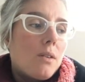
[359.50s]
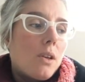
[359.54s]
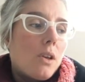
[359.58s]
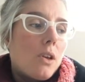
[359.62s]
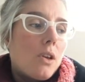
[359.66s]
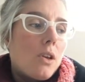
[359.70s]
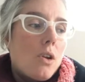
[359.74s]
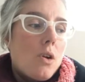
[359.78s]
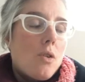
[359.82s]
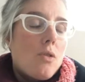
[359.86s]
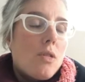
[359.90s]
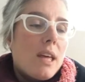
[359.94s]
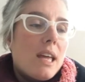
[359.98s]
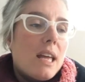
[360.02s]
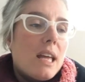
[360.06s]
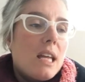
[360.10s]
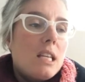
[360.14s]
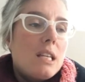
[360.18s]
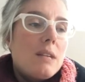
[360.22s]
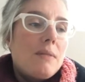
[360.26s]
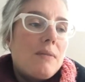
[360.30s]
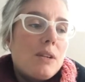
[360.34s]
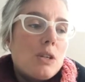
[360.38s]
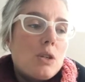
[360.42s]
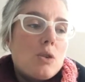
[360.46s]
the
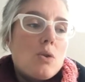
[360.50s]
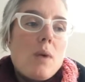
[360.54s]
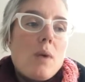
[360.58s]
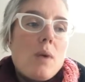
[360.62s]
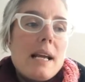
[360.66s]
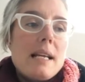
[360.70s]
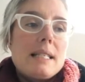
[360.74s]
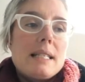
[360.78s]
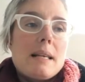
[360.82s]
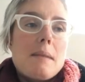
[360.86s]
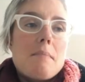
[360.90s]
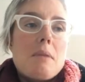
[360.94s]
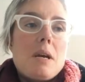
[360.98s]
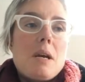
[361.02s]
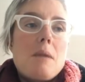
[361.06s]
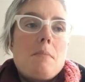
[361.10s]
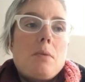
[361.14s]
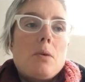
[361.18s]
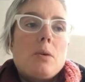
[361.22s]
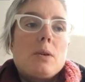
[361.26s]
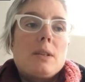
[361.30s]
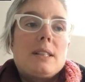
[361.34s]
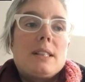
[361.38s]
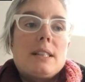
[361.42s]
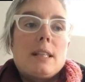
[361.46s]
individual ways that
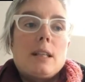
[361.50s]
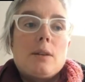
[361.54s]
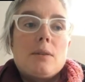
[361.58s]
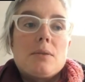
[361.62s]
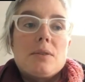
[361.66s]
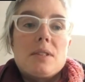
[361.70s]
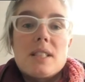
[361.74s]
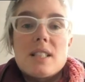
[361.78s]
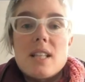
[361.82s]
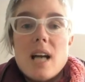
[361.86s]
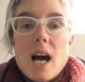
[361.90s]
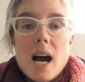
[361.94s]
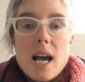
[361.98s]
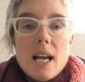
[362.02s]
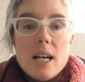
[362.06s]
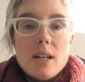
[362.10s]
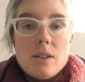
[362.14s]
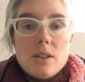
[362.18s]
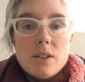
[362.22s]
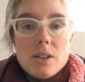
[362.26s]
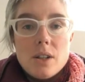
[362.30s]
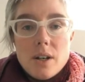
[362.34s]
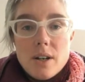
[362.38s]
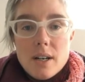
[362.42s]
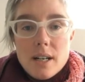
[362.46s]
people
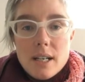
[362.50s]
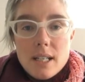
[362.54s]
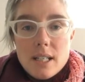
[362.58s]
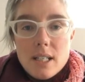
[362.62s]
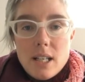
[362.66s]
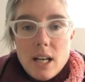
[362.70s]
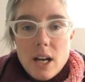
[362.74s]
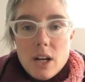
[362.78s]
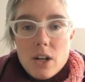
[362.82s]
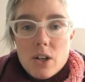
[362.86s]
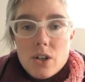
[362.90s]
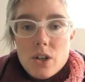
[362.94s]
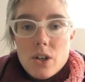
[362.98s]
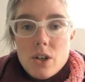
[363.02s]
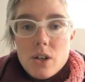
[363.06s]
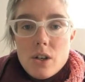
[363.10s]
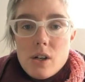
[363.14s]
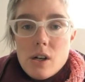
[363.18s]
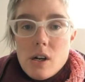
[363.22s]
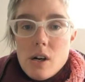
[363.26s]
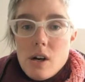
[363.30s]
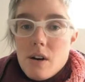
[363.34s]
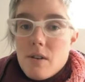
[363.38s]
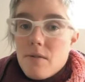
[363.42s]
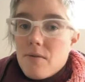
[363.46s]
self-styled
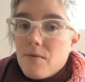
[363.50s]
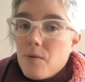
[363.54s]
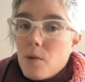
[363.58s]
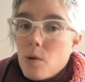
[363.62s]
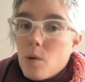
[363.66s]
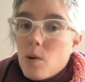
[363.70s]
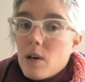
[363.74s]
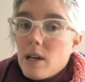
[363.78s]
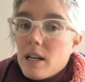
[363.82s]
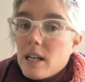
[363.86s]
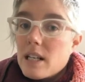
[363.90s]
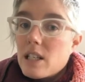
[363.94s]
architecture for